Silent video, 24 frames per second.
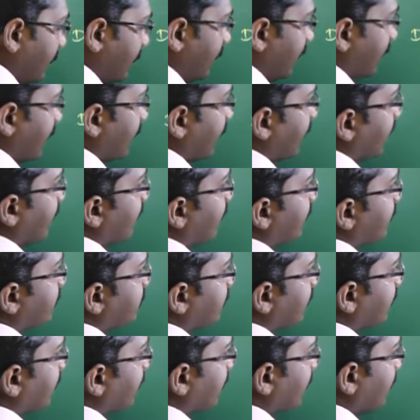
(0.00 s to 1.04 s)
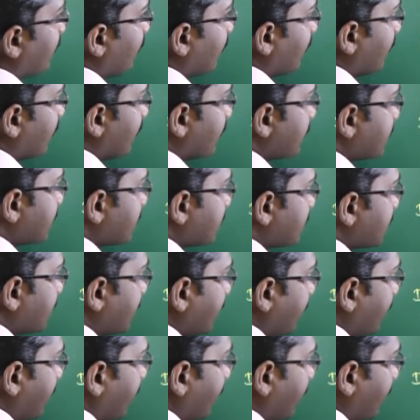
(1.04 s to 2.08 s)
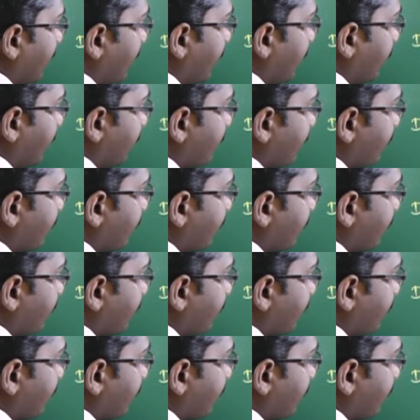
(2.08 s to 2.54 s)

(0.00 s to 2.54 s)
B angle. So that level is sixty degree.